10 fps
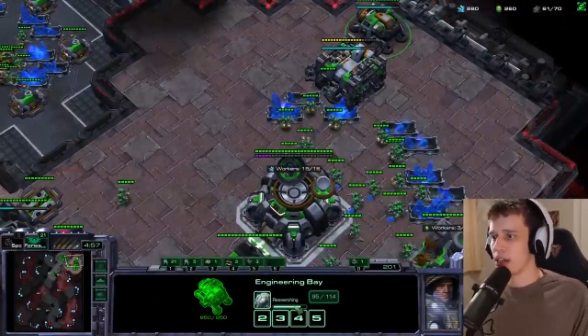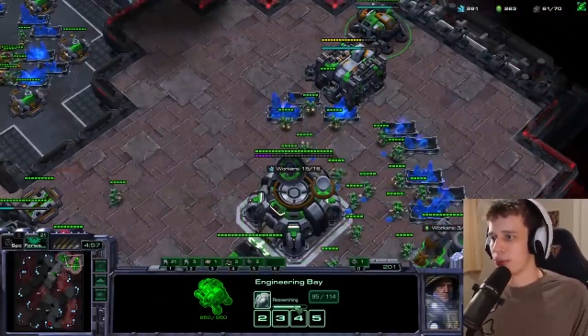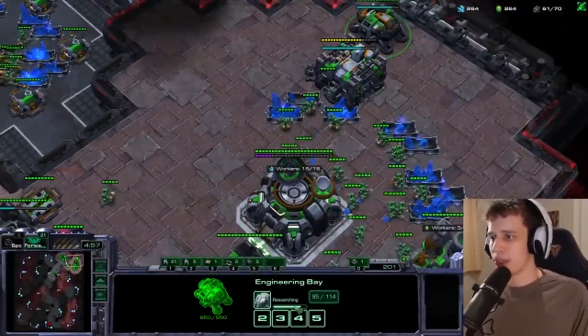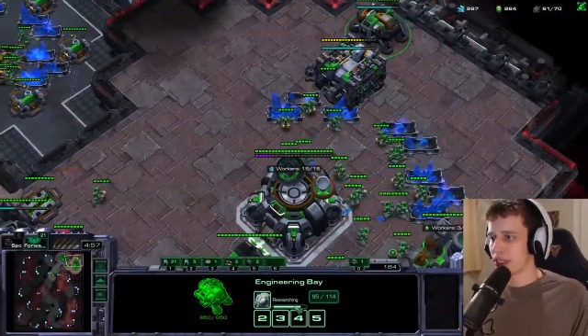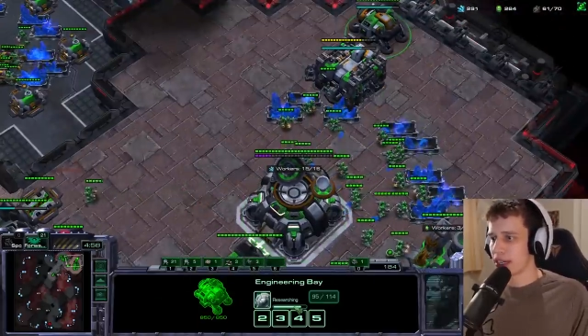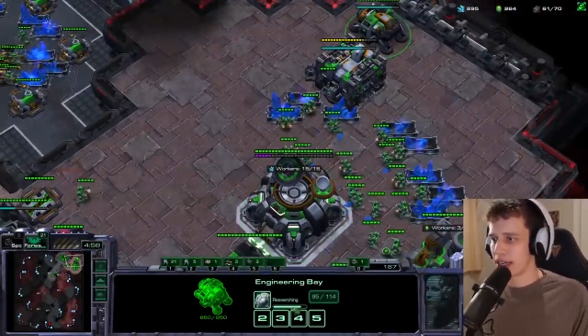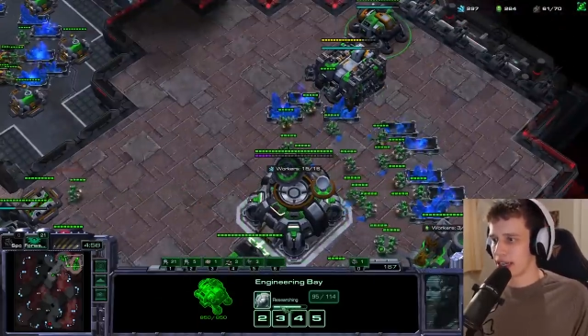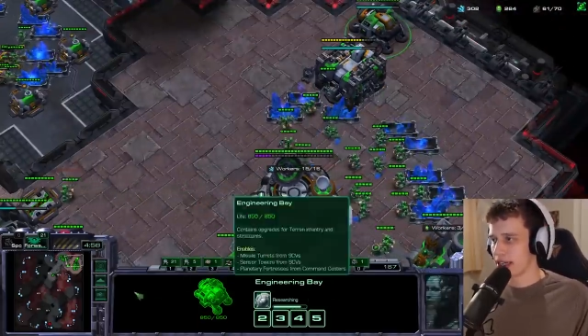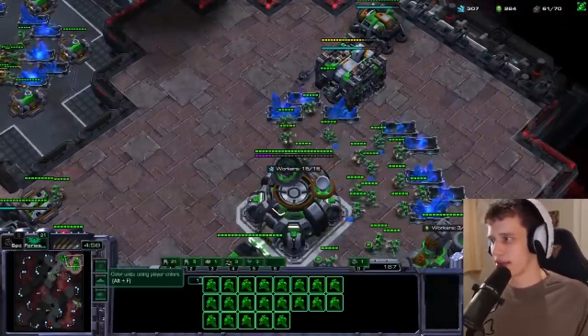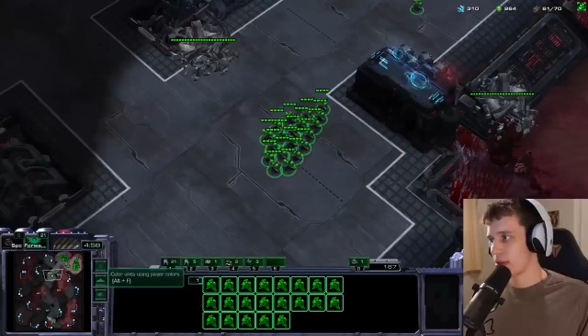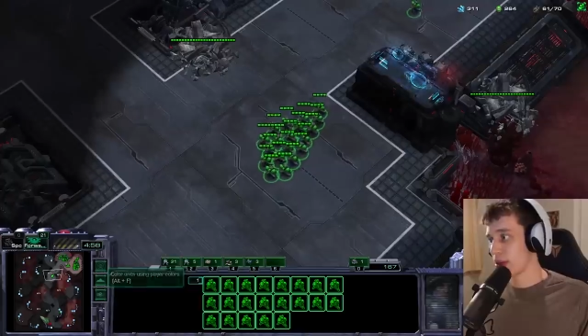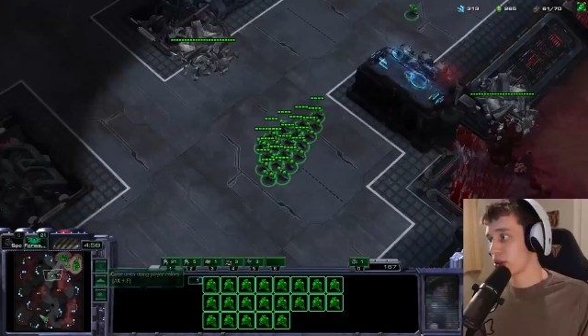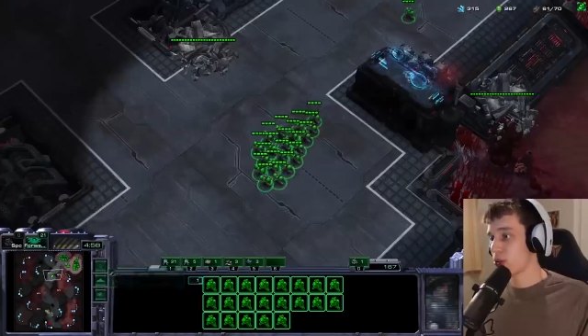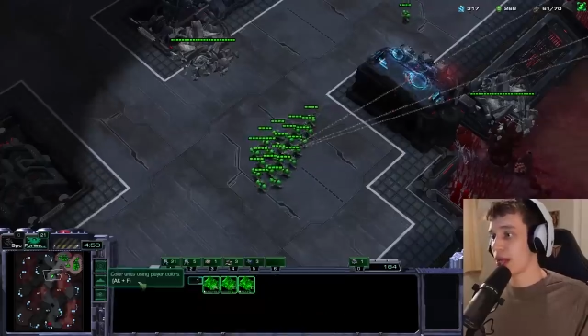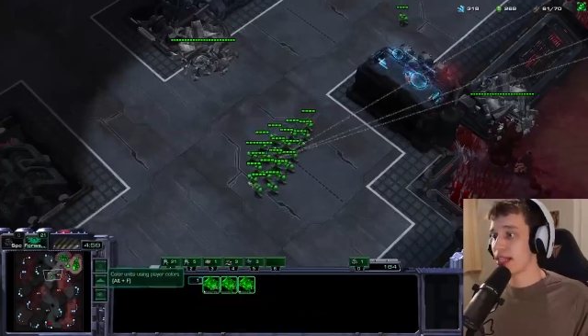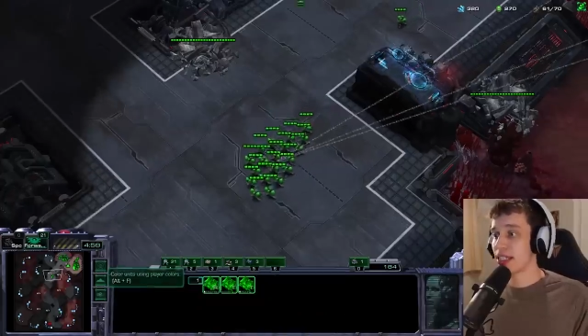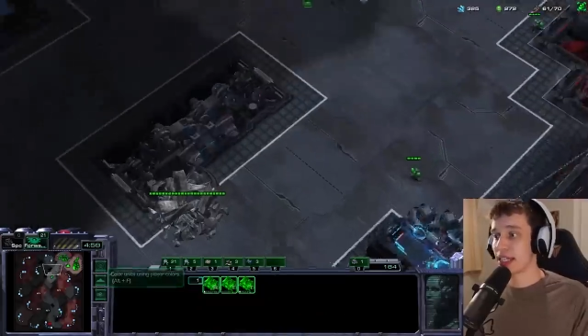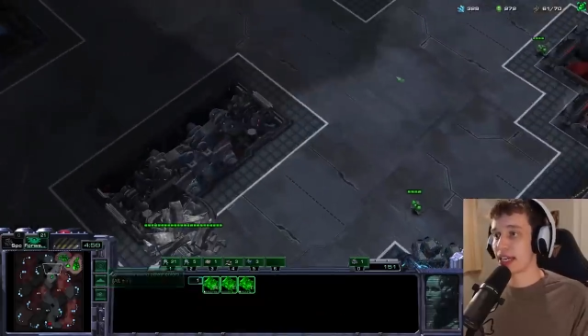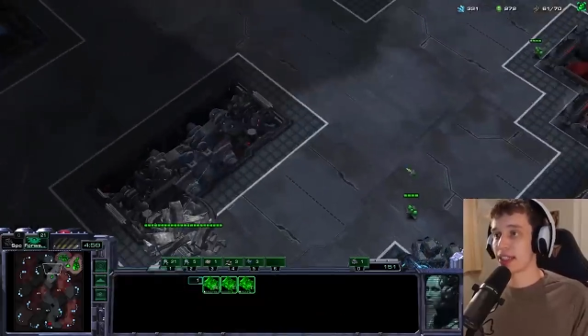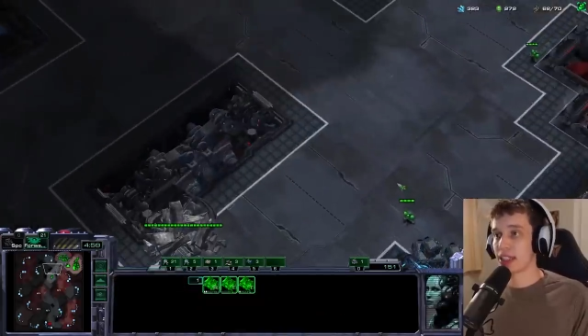We are hitting about 20
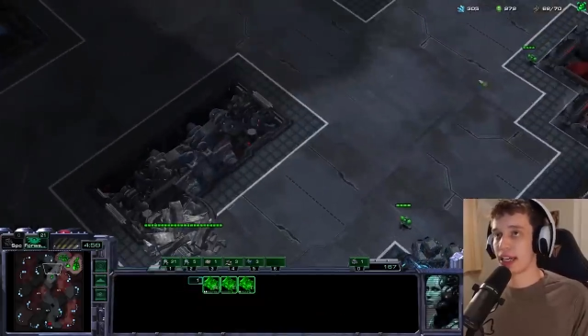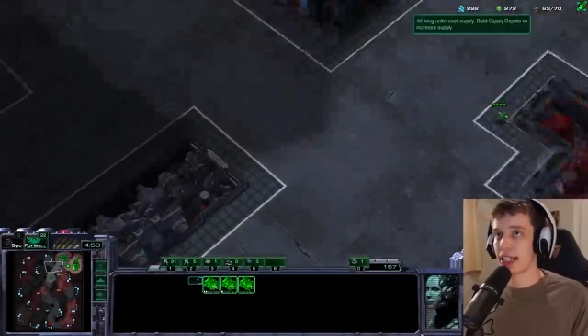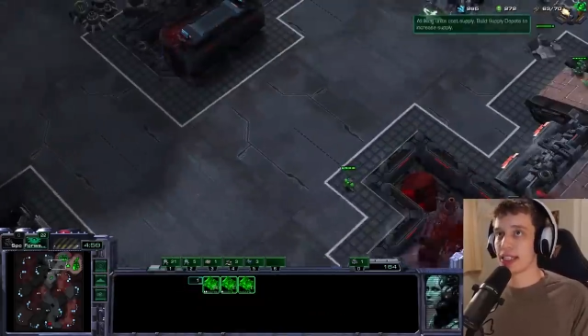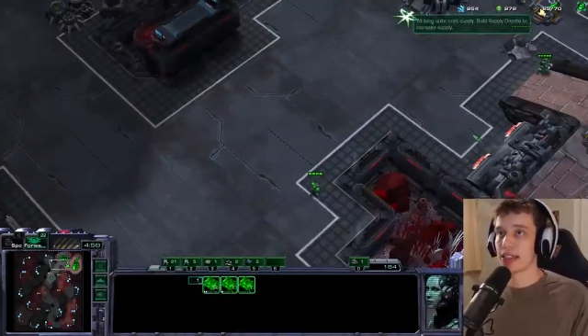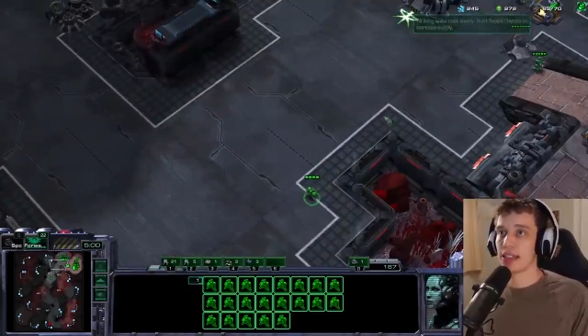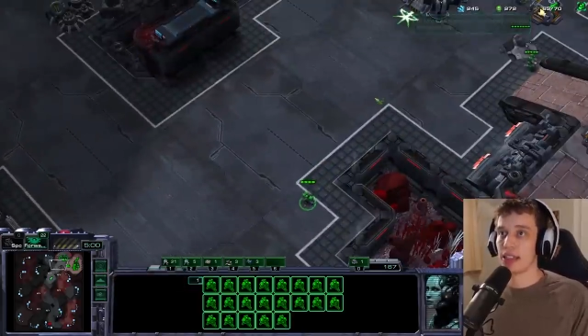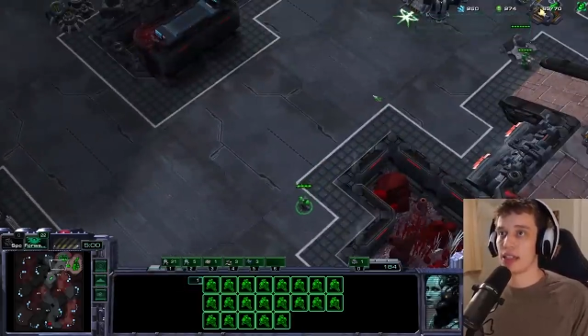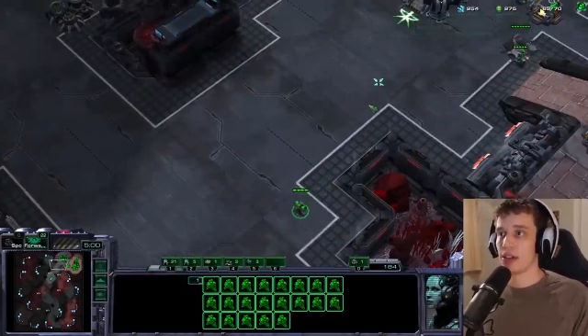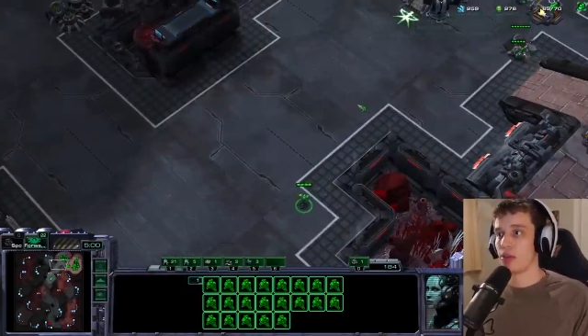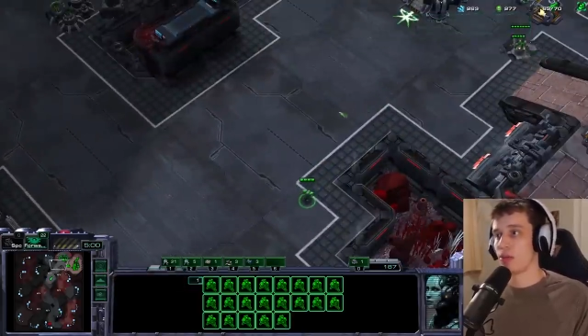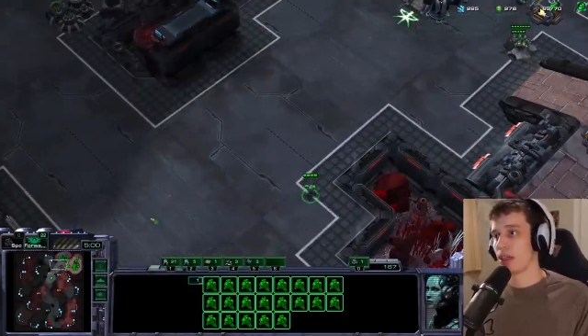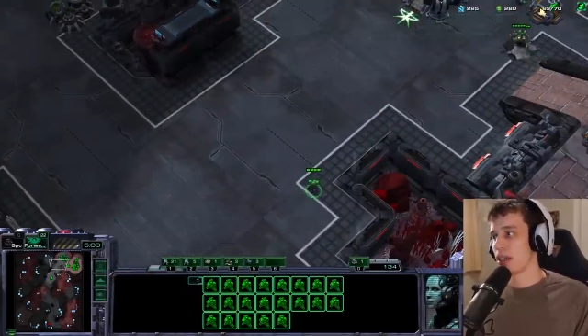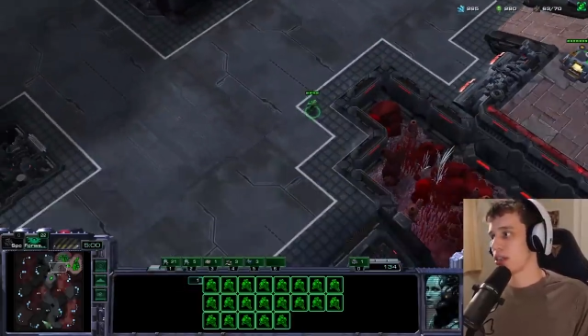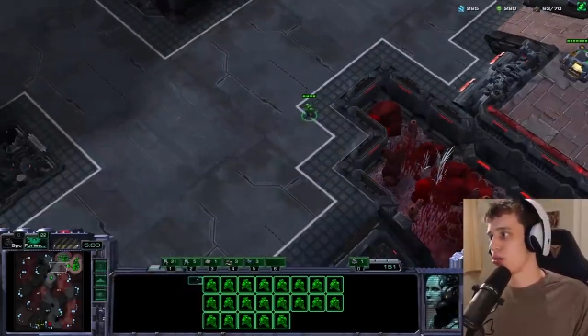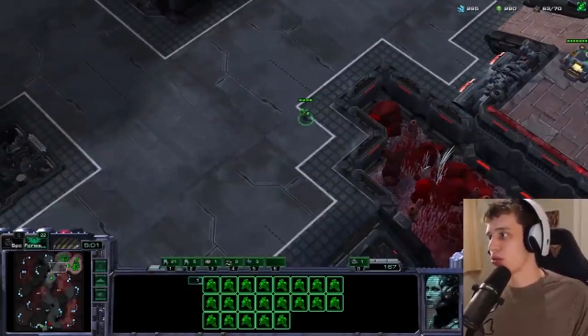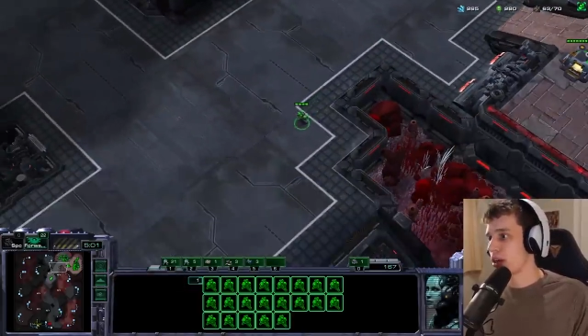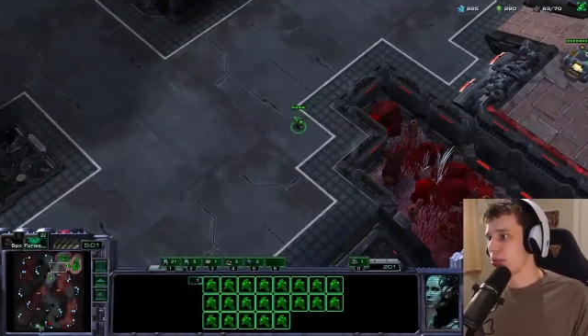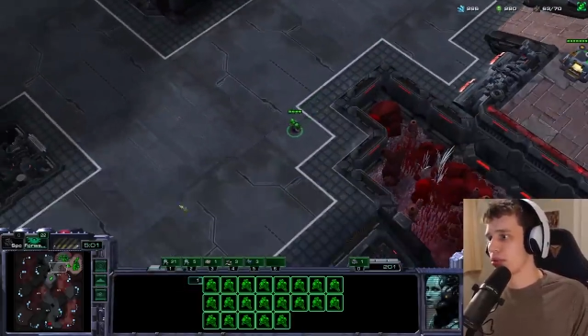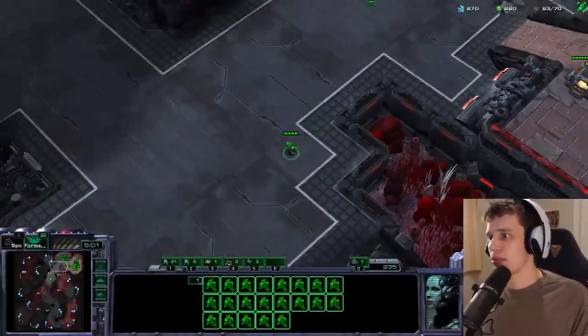seconds late with... Oh, crap.